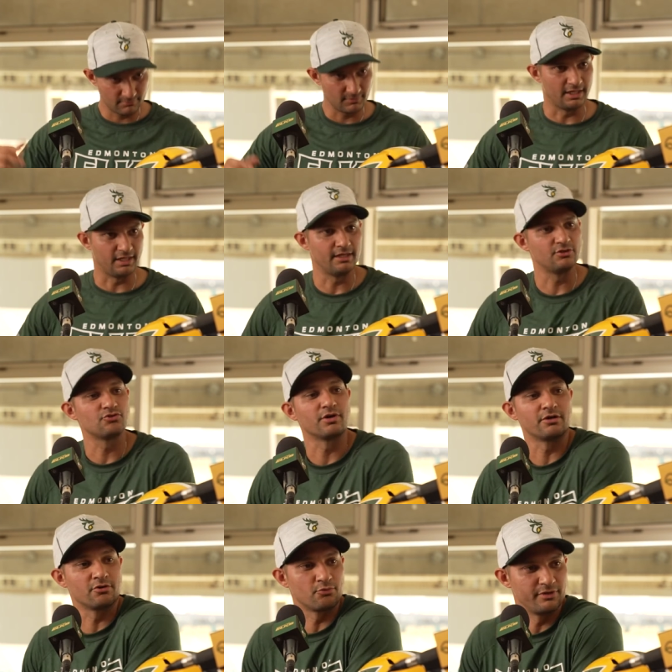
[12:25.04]
getting into
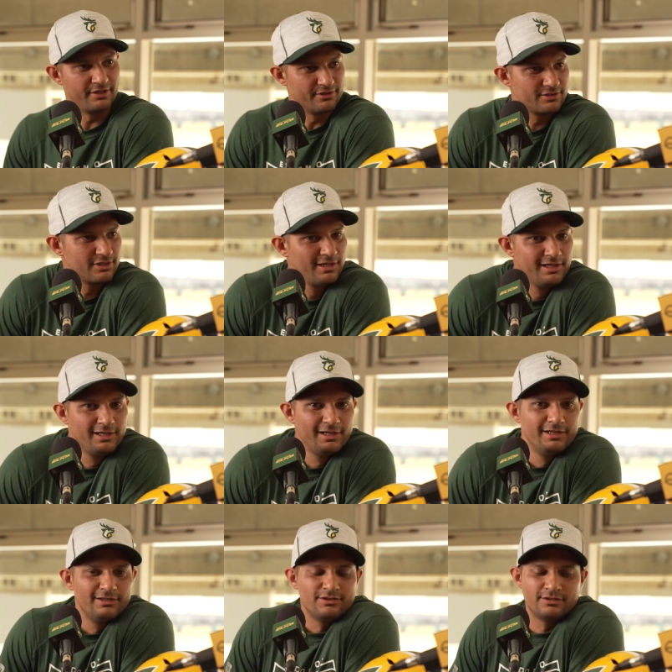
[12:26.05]
our careers.
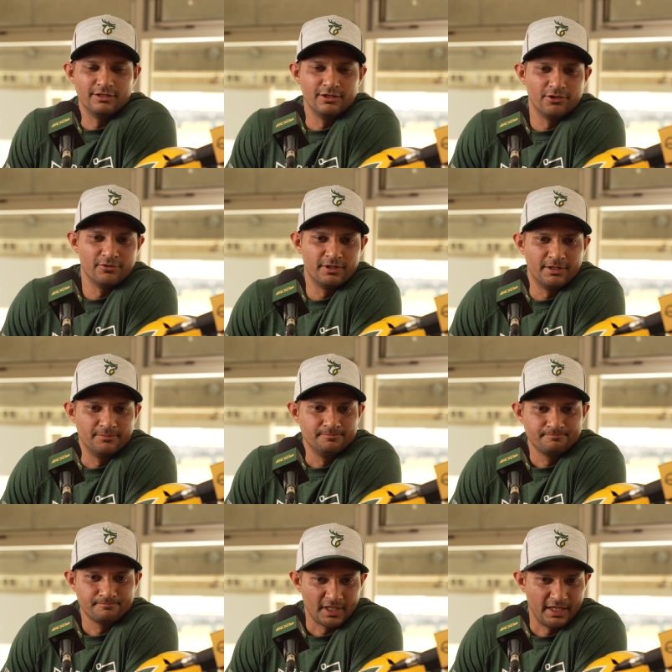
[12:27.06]
So
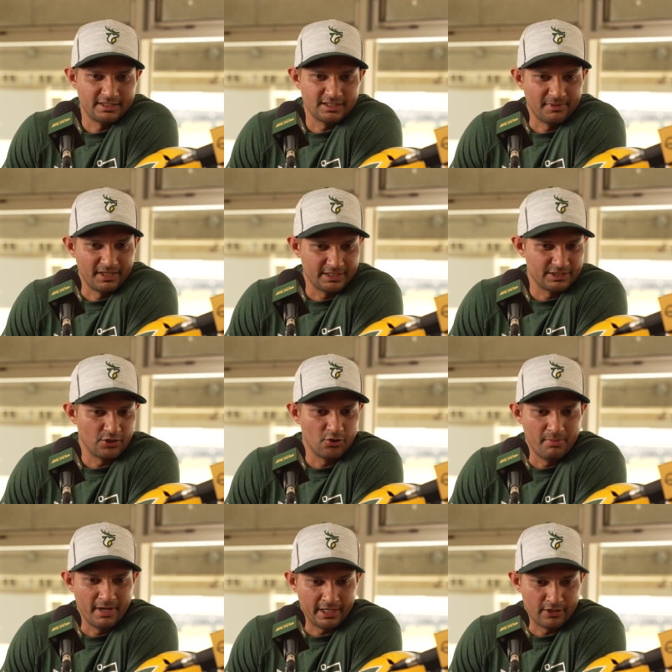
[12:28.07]
anytime I get to
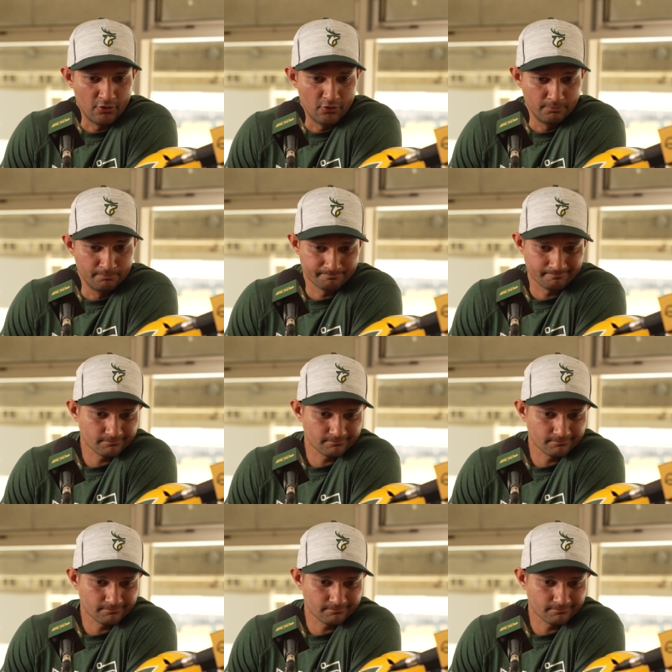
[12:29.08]
go back home,